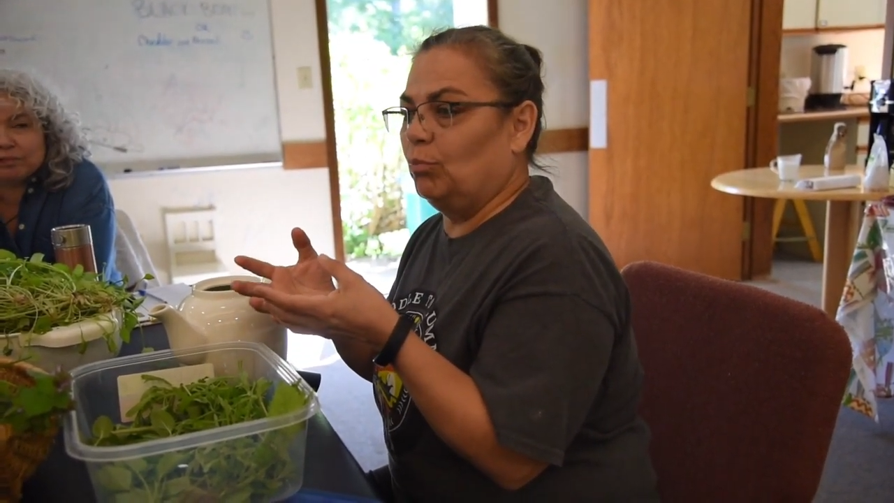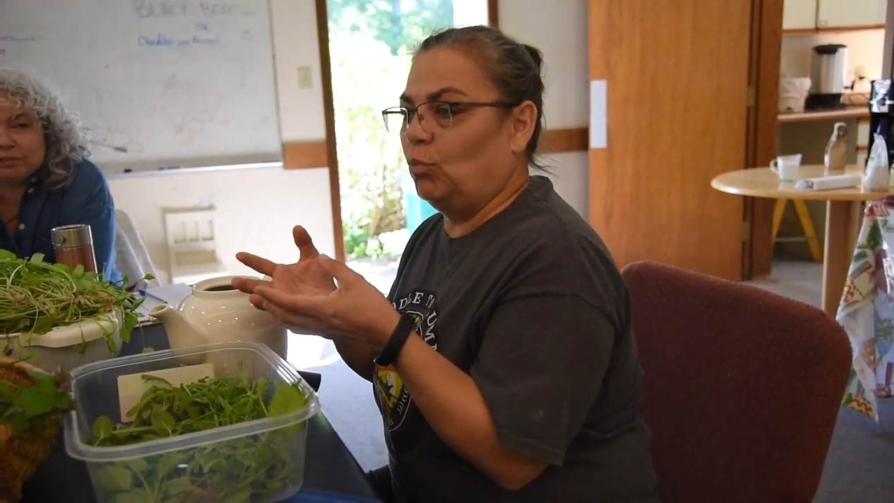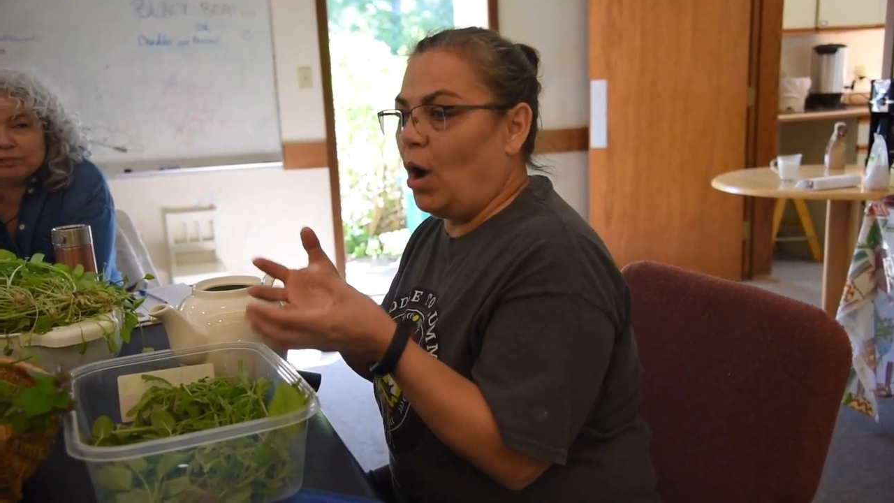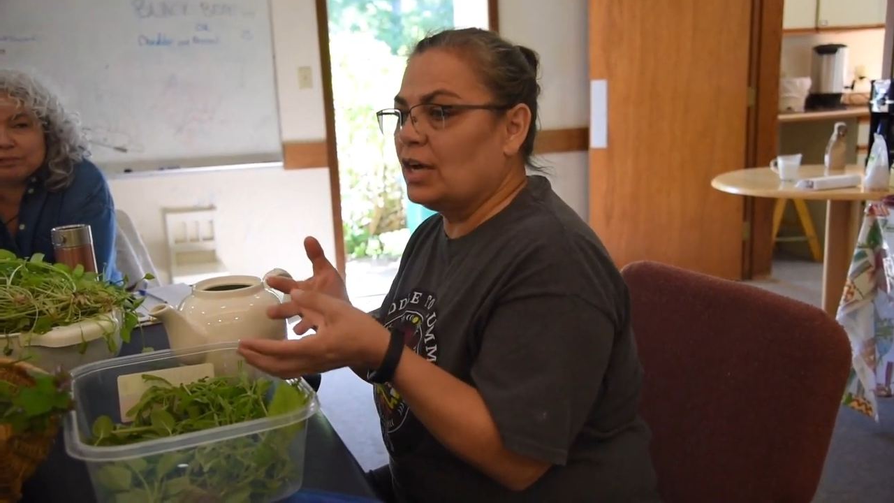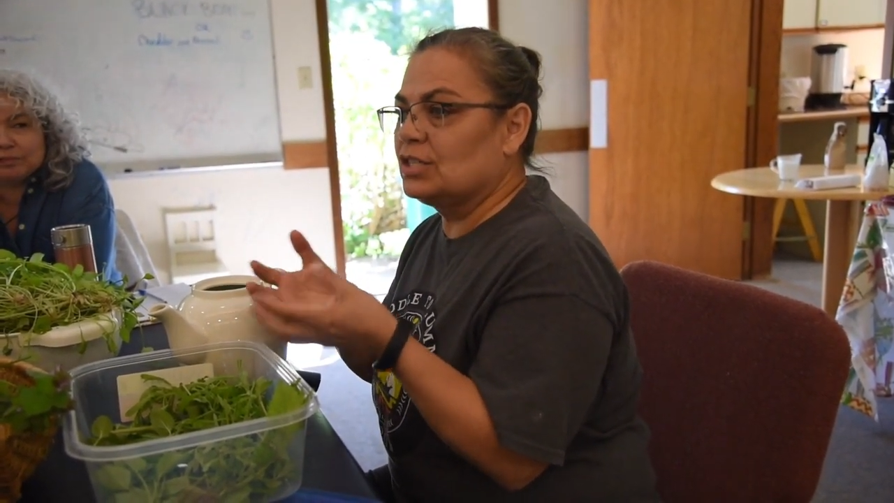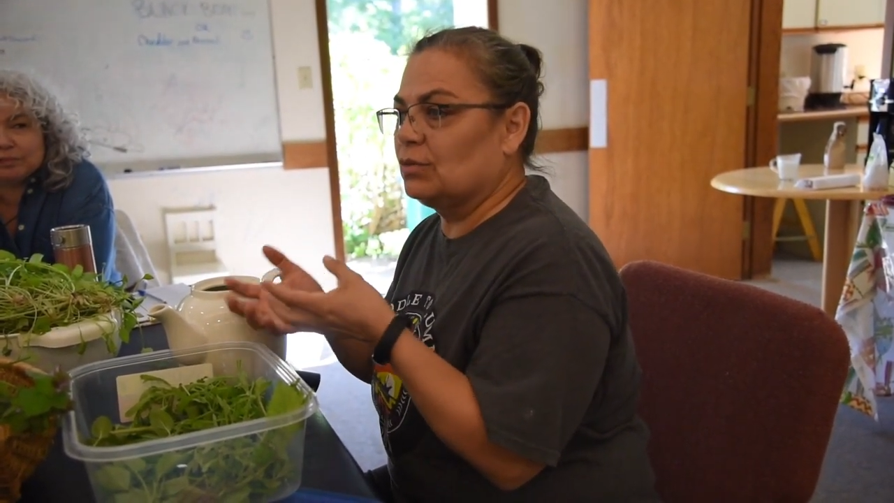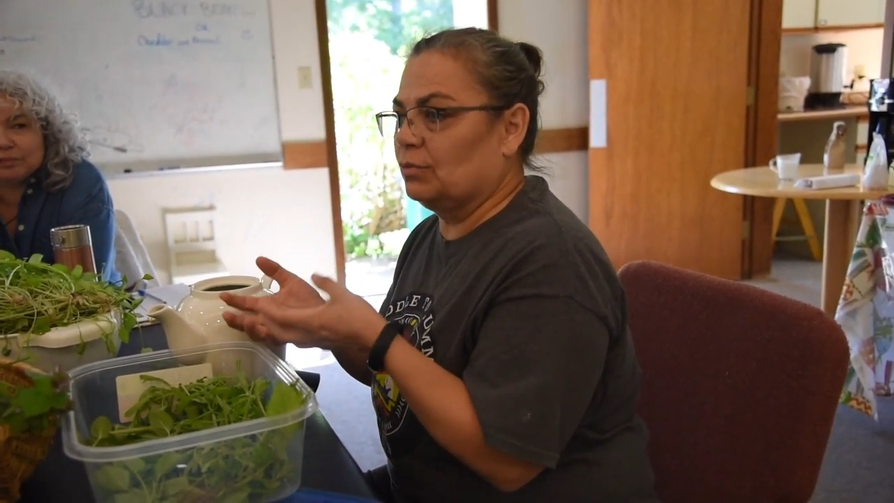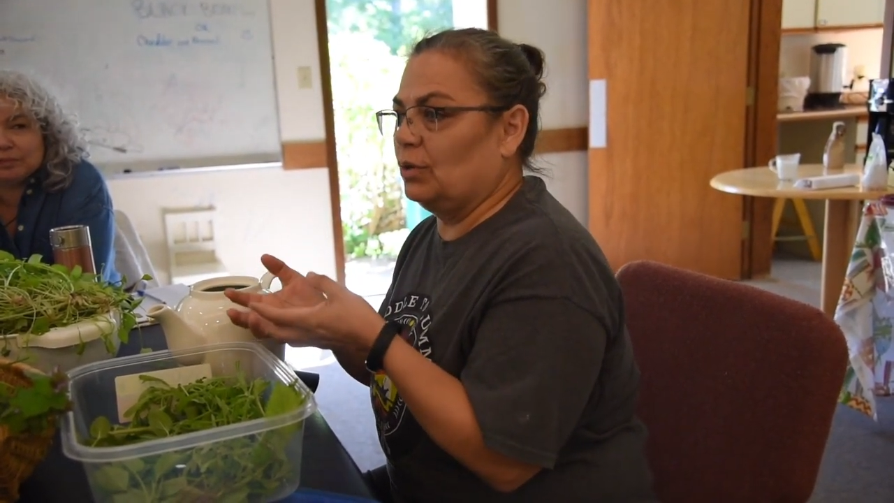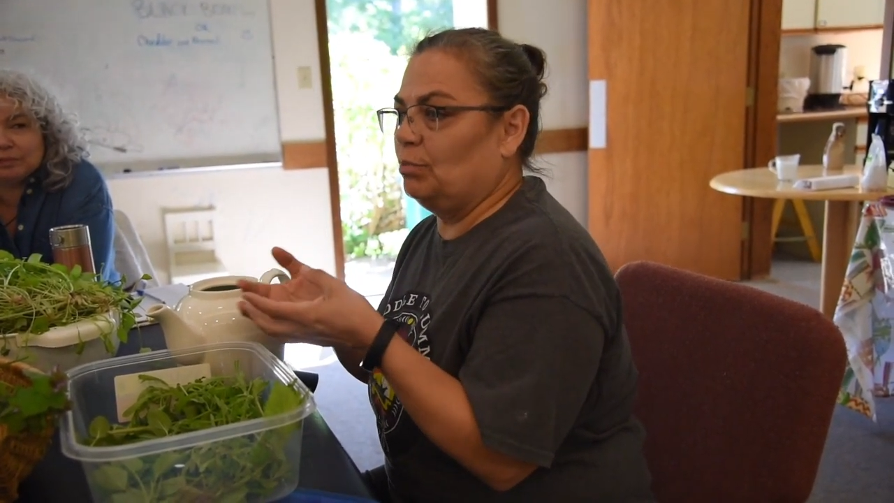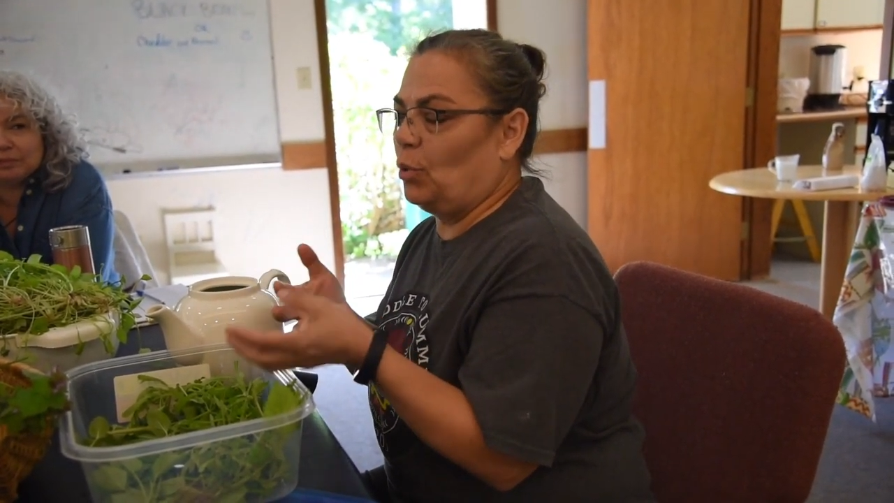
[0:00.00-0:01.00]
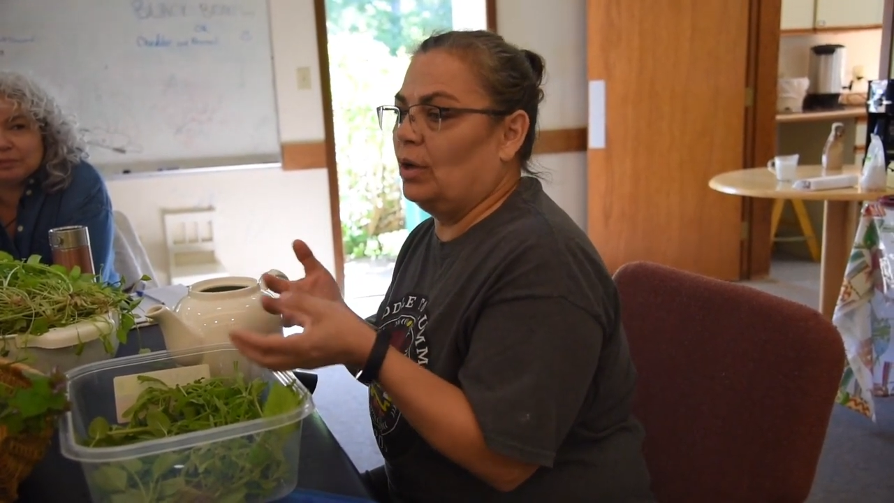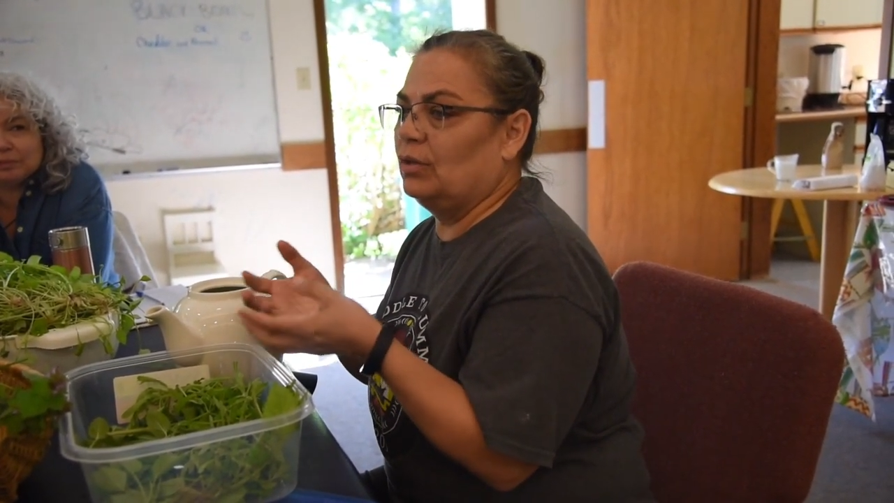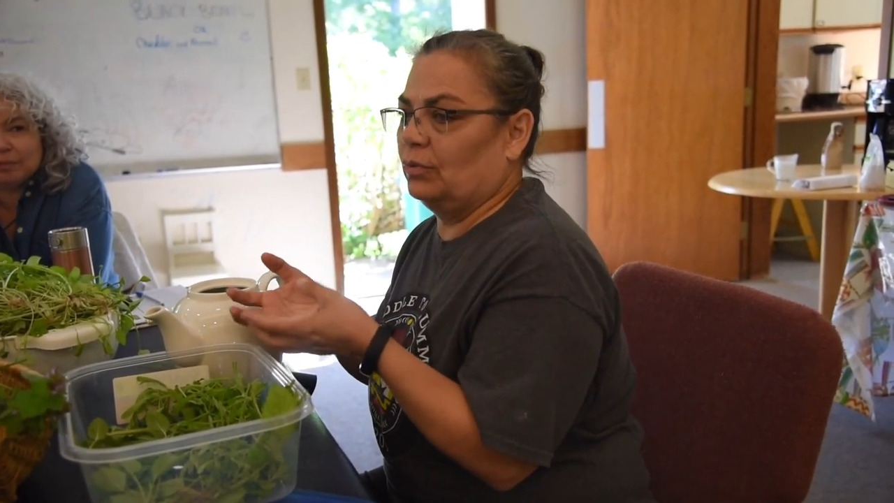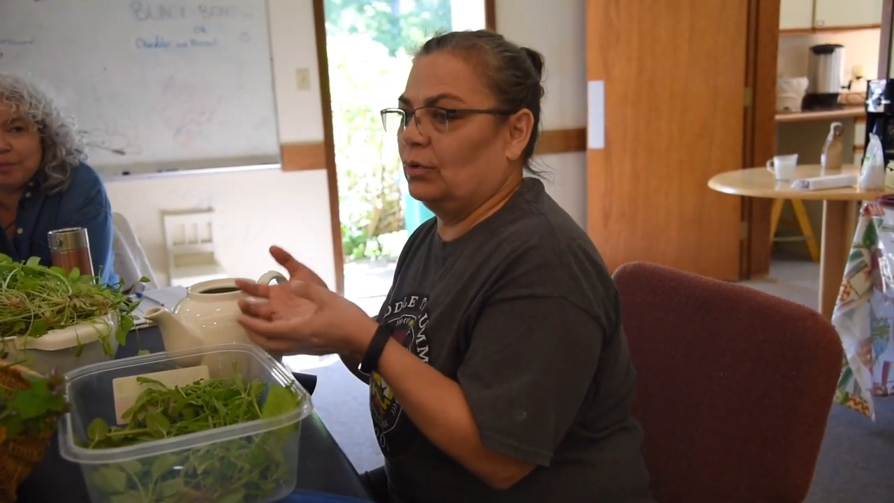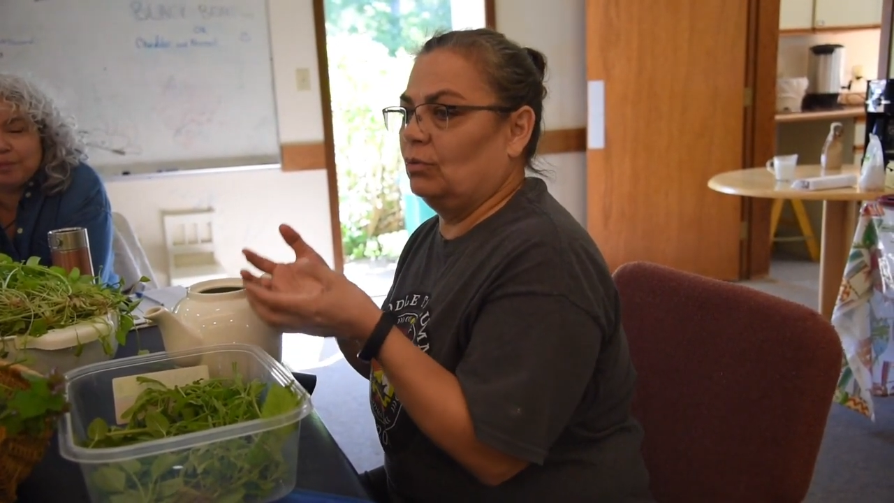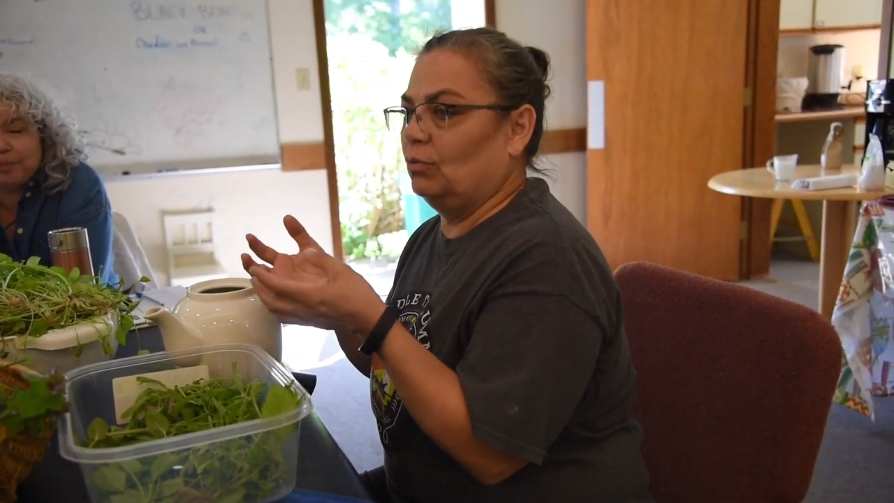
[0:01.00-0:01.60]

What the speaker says: wash the root, boil the root,